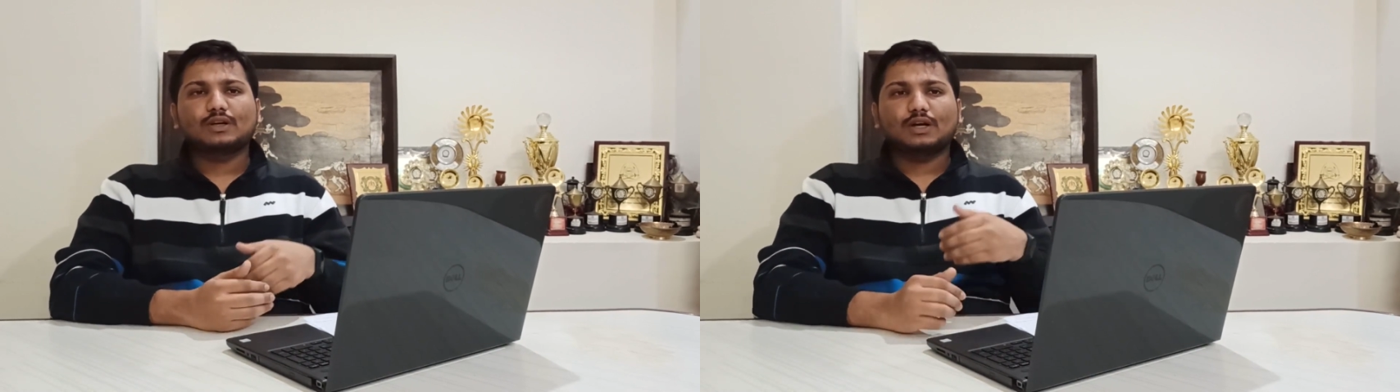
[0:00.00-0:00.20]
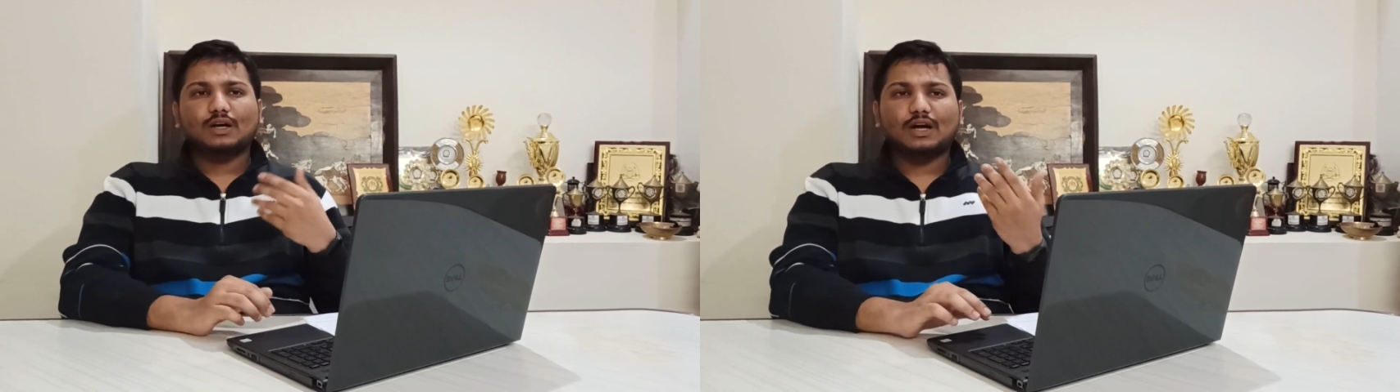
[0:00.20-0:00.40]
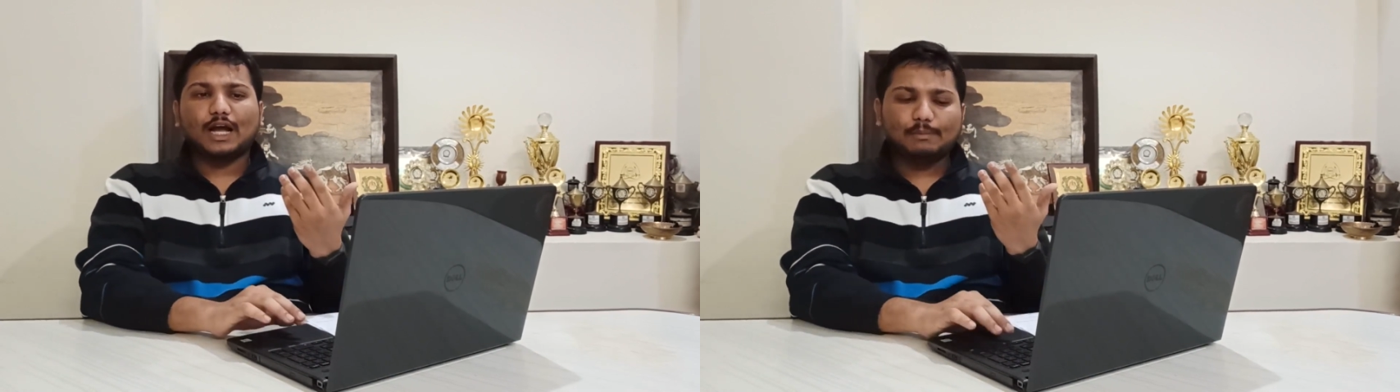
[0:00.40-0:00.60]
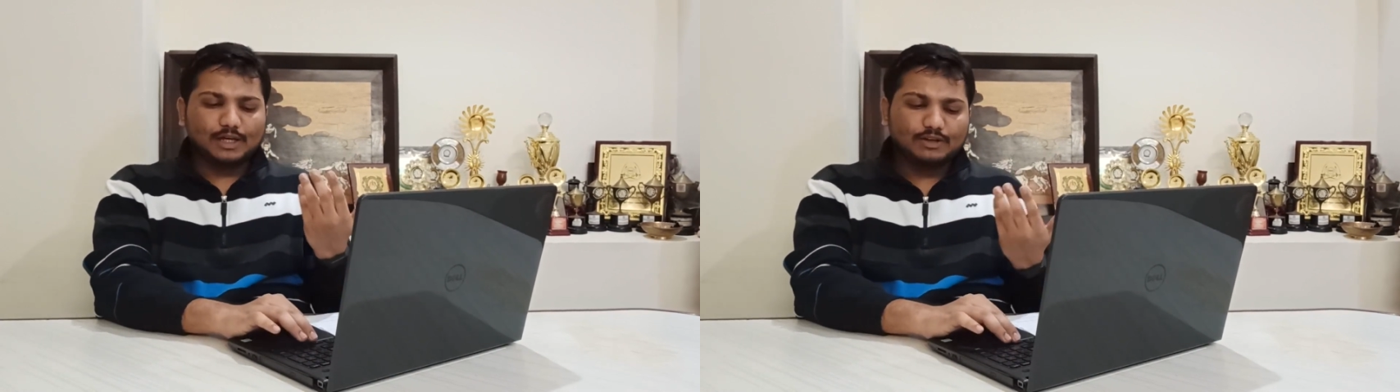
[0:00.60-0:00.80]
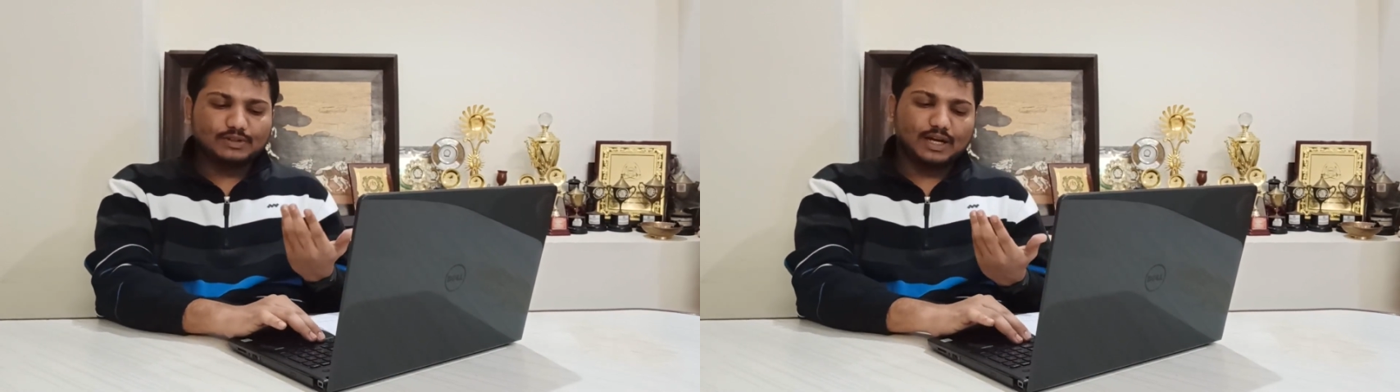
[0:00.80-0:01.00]
I
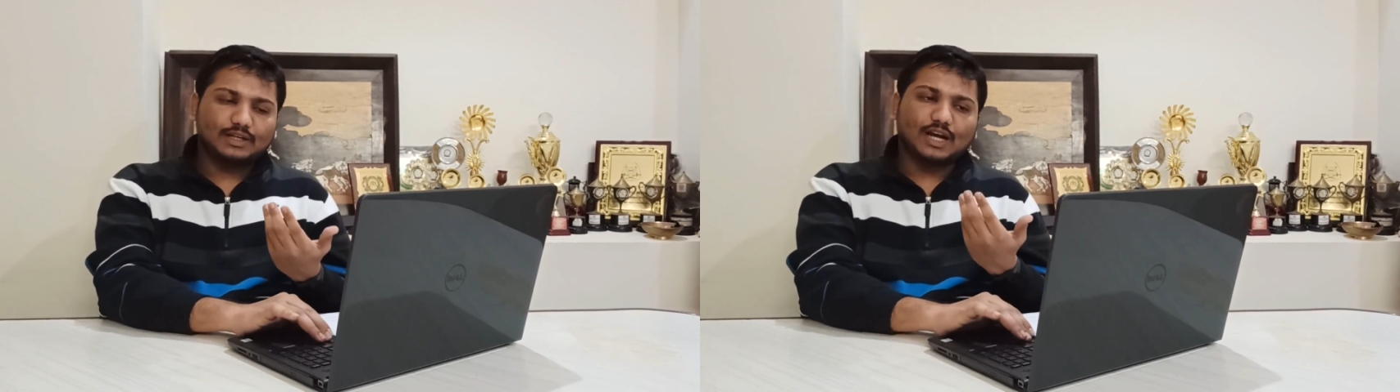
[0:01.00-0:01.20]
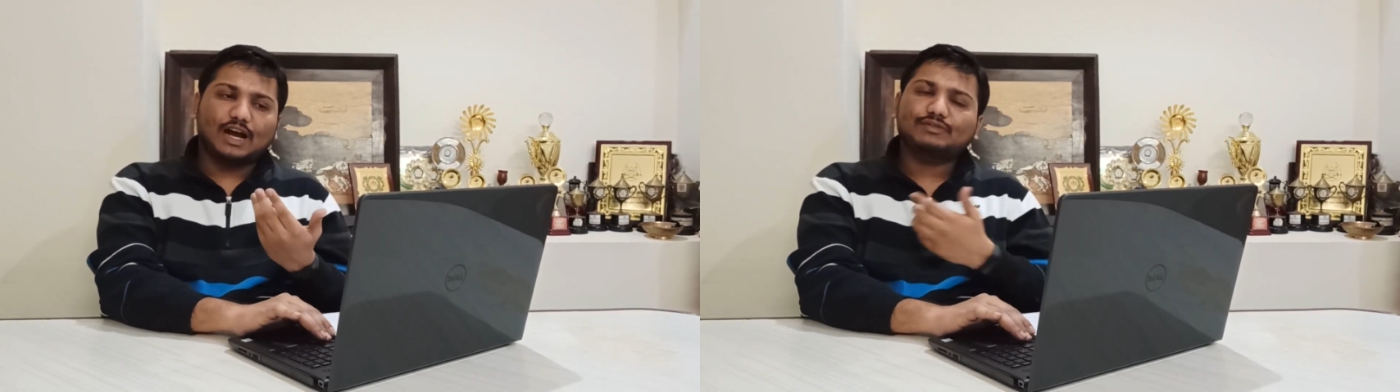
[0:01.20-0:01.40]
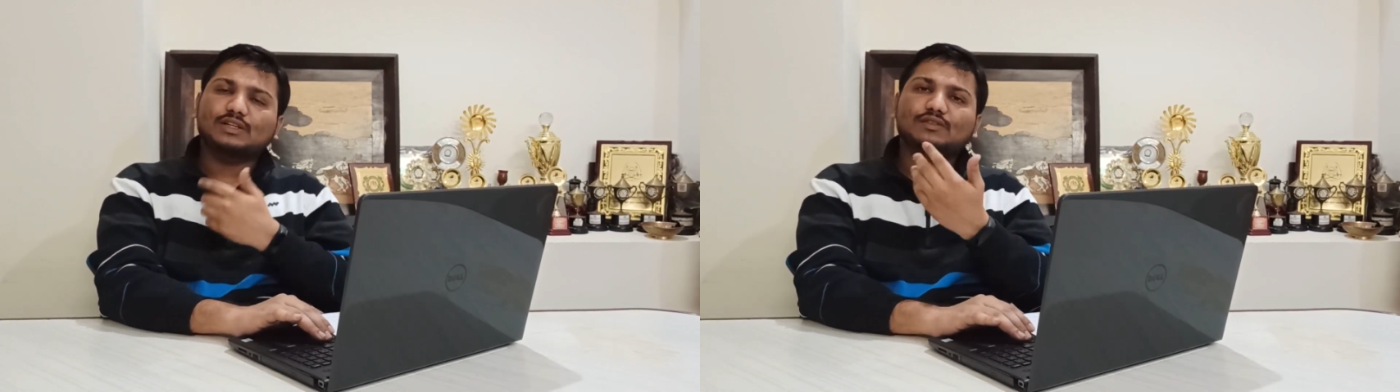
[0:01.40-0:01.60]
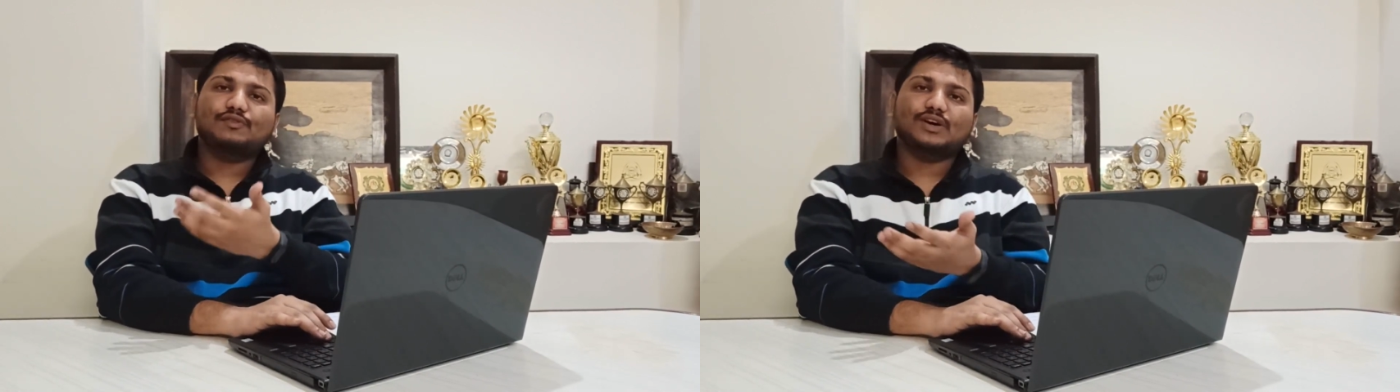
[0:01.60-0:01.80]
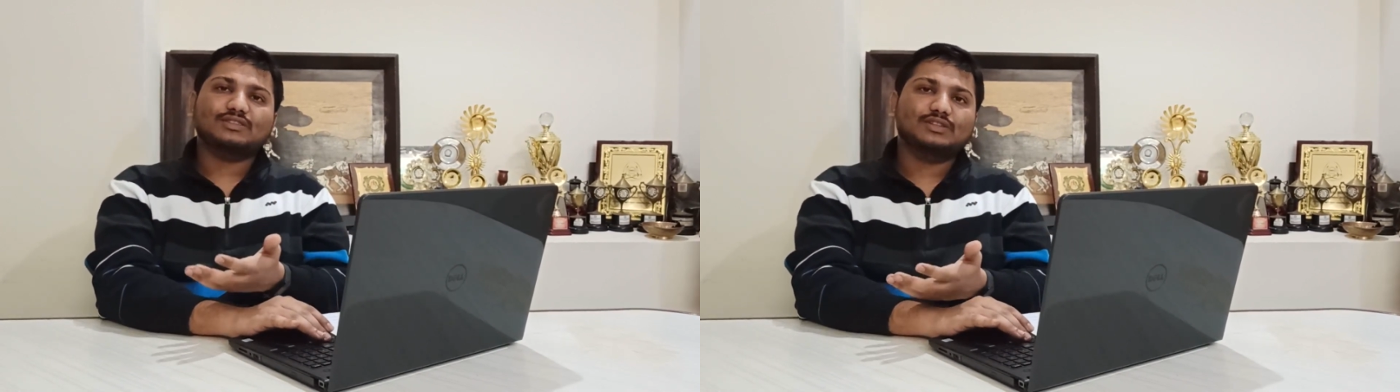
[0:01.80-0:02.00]
believe that after the
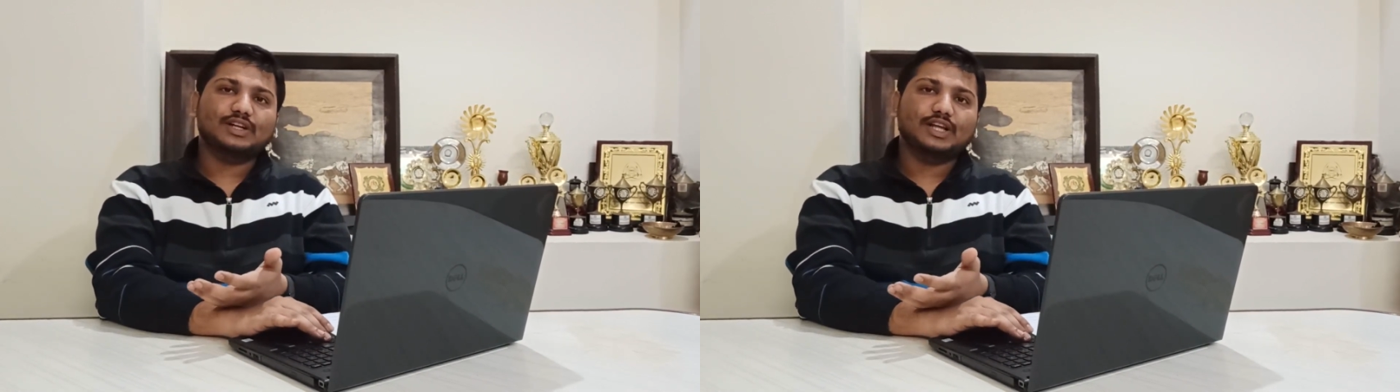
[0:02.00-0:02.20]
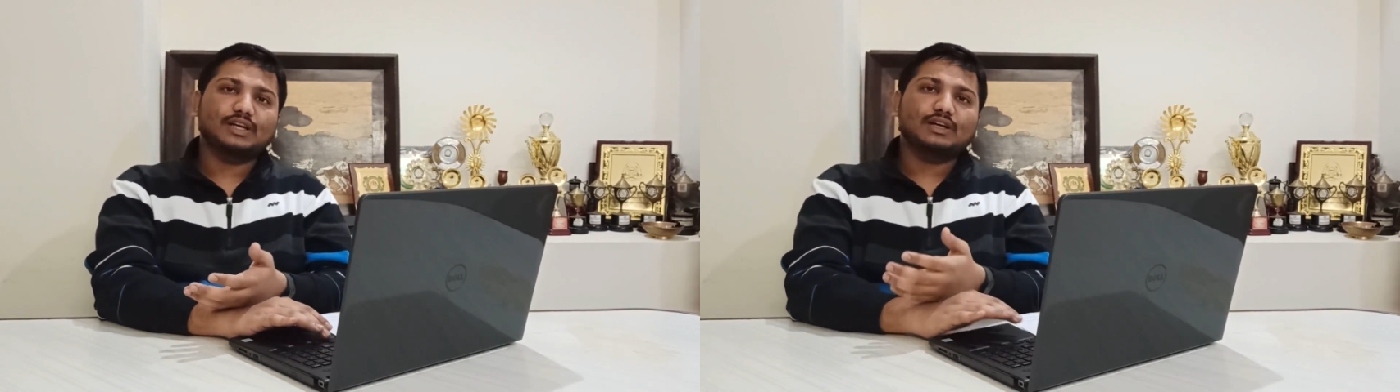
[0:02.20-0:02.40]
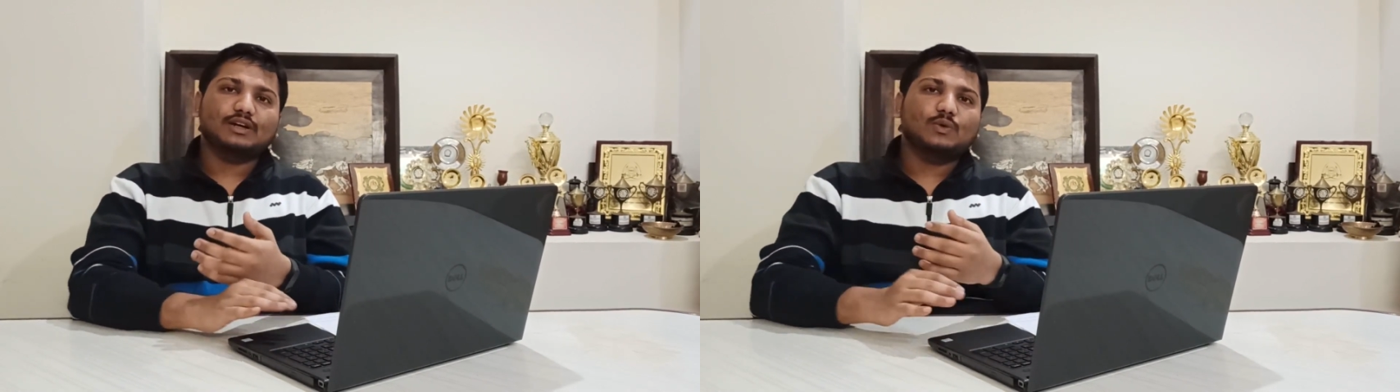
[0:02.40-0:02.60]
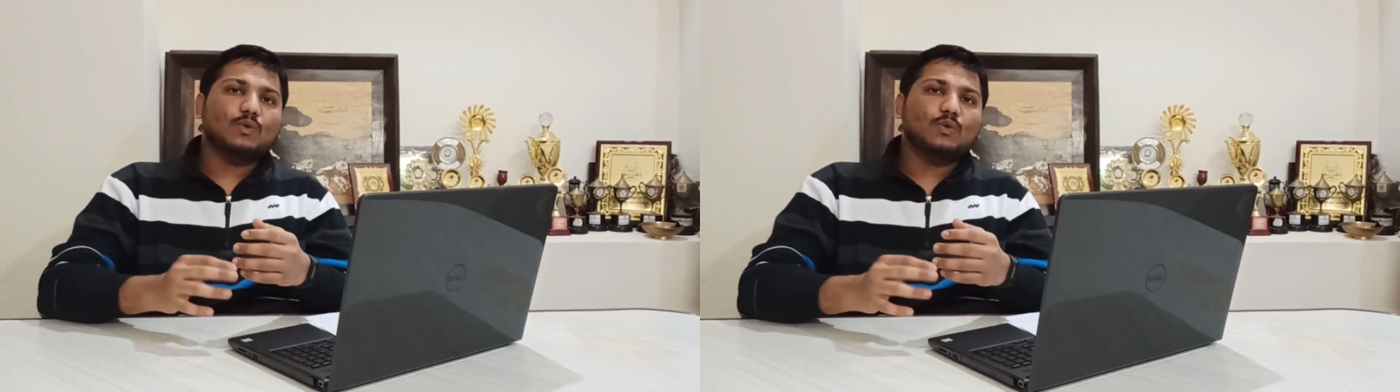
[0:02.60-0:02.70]
first reading,